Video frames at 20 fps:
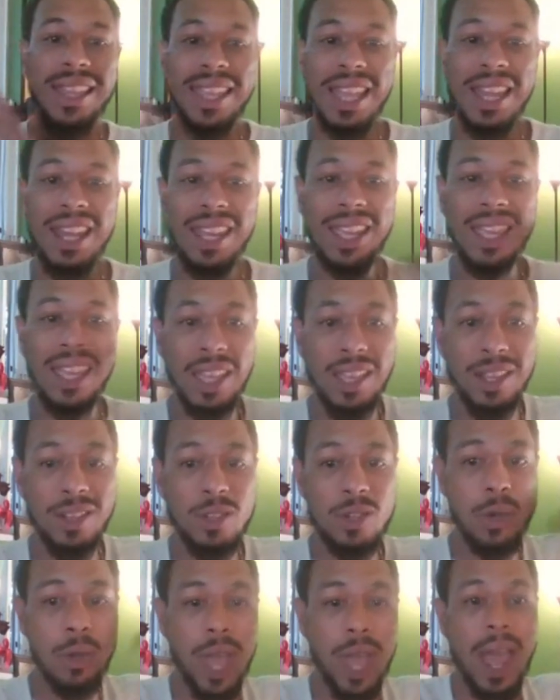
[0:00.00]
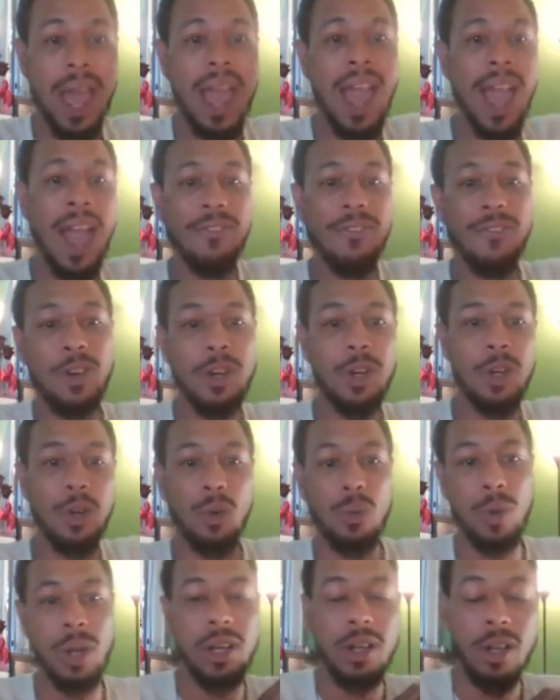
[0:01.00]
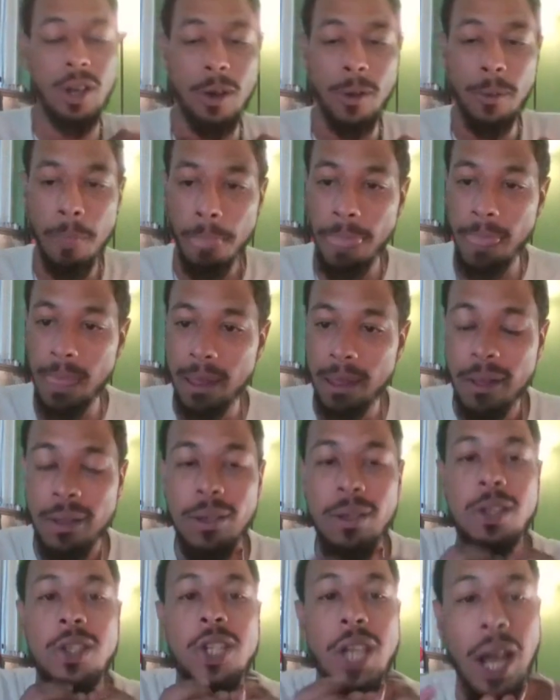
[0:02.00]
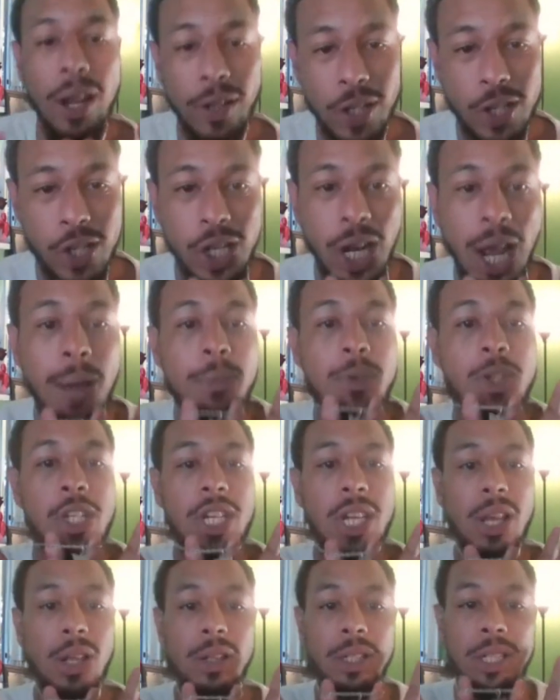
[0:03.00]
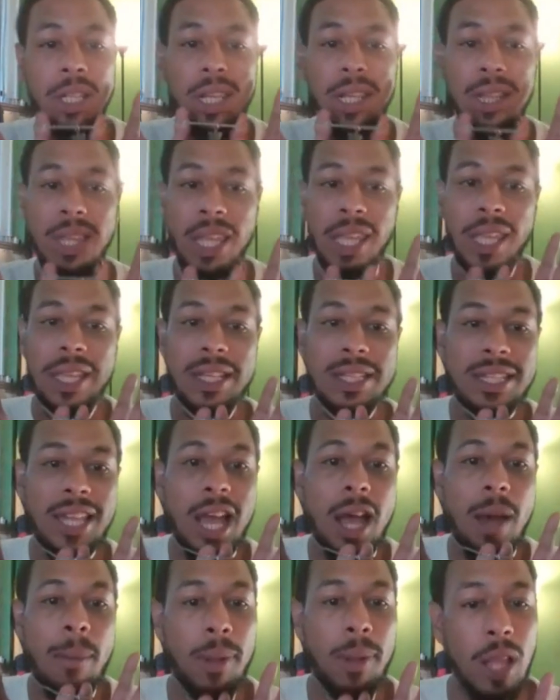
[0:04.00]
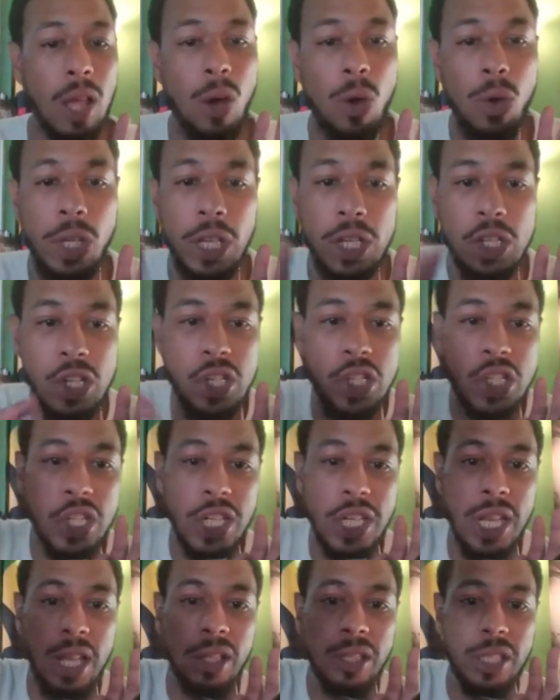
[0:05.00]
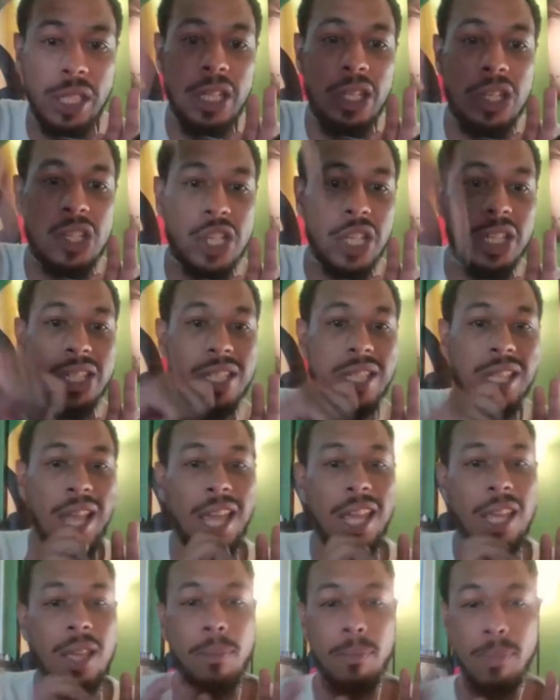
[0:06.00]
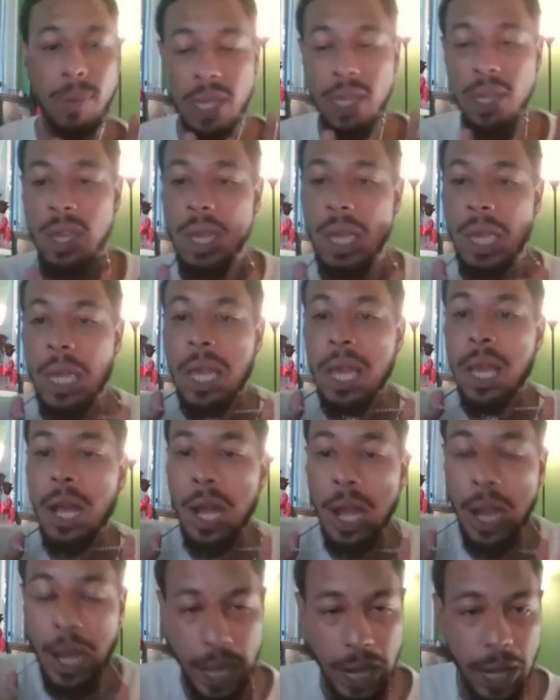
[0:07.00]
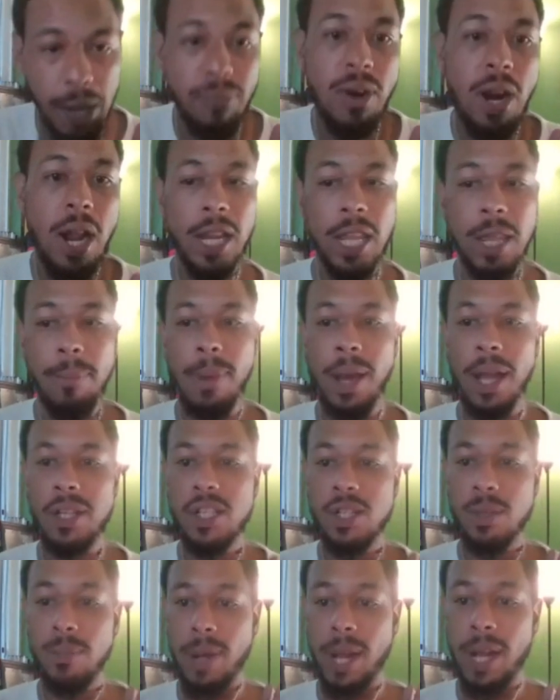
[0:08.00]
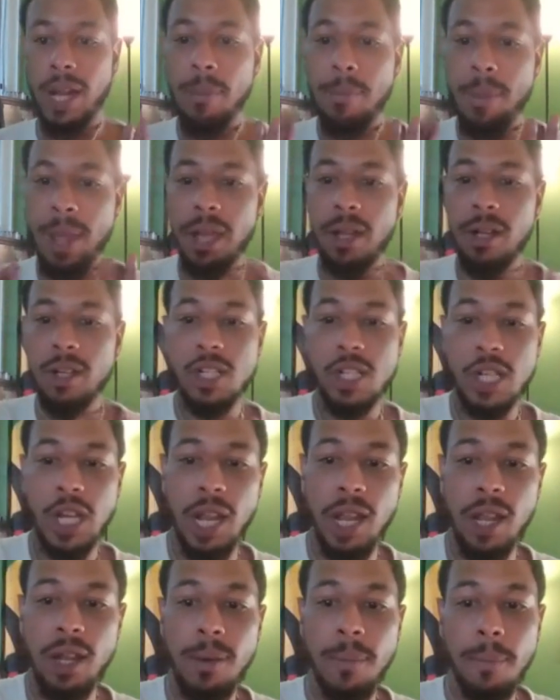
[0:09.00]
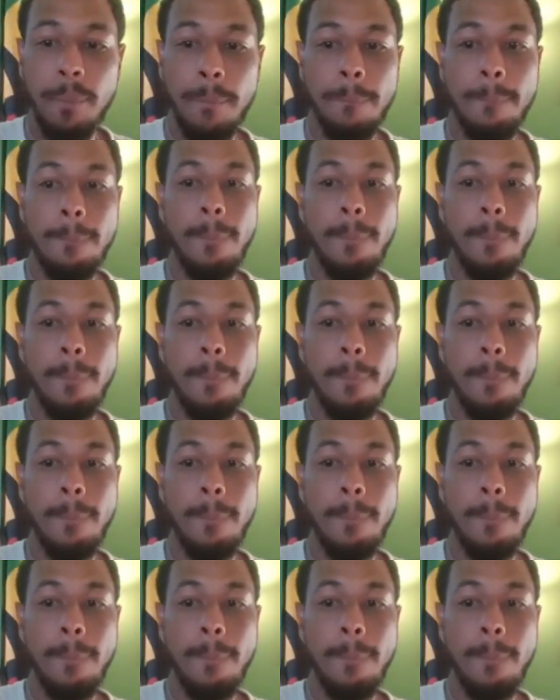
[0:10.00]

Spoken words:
Getting into that afternoon window, shop to shop GLD. Link is down below. Get your GLD just like me. I am rocking my Commanders chain.